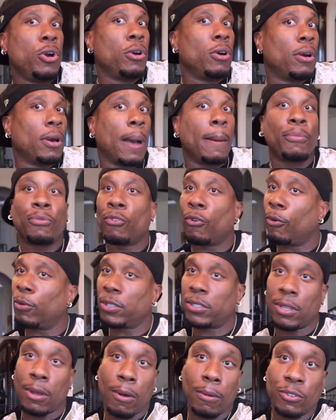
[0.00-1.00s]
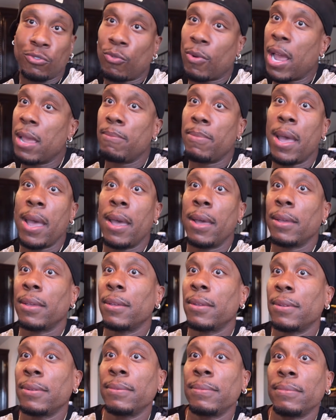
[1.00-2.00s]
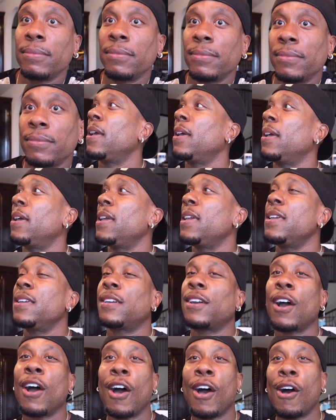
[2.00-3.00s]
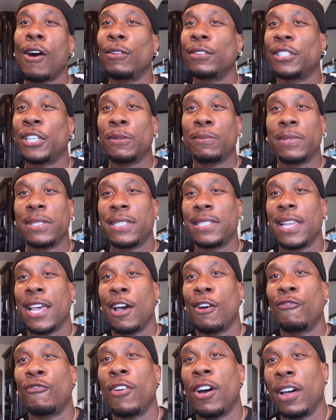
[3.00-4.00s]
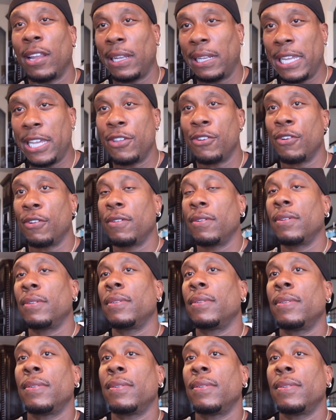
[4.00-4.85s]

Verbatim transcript: I'm throwing stones right back. He calls himself a leader.